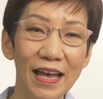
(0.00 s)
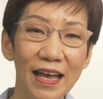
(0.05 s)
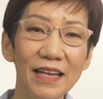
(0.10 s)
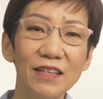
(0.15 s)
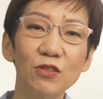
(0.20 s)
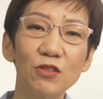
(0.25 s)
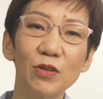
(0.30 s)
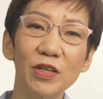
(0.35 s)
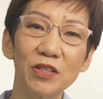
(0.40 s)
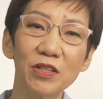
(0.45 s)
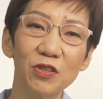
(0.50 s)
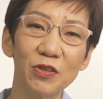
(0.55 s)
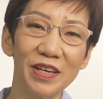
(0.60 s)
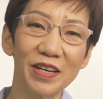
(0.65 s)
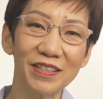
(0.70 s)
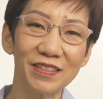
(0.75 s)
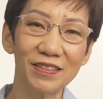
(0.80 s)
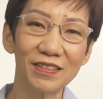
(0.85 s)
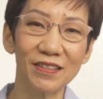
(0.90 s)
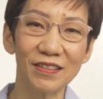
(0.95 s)
and to
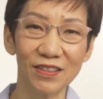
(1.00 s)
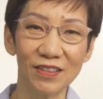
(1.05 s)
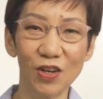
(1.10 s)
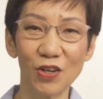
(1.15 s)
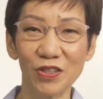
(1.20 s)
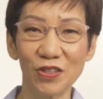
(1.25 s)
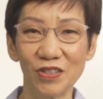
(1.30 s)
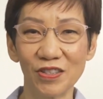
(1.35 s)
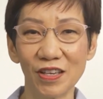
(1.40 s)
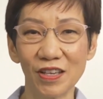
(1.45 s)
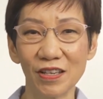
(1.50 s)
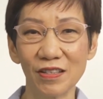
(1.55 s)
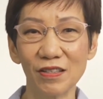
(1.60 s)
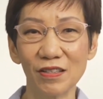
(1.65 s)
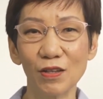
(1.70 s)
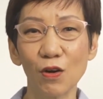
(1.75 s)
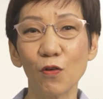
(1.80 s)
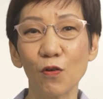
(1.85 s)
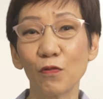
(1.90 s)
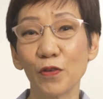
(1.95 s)
address
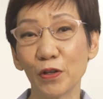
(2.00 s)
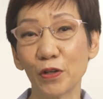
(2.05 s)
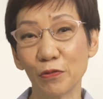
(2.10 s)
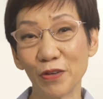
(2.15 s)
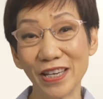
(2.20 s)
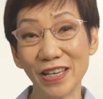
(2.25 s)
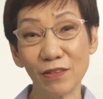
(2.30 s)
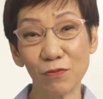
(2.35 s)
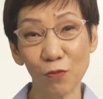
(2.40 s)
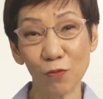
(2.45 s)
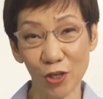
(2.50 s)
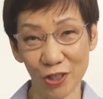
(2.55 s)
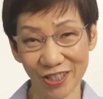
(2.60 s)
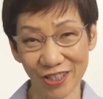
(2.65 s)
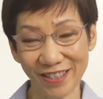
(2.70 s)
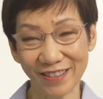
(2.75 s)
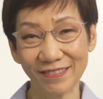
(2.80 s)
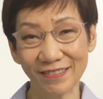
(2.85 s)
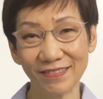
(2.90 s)
concerns over greenwashing.